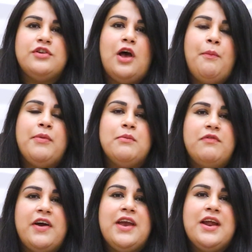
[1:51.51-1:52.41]
to help them
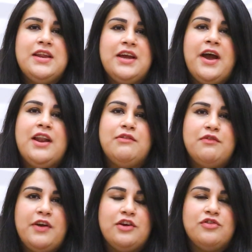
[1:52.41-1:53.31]
fight any kind of
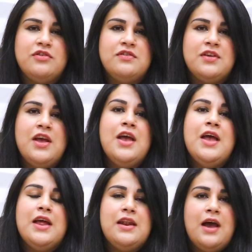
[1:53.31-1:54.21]
infections
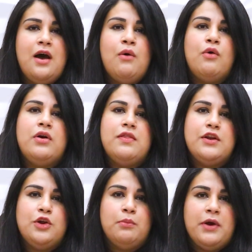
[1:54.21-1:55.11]
now or in the
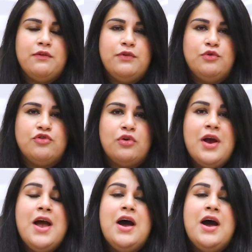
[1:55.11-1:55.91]
nearby future.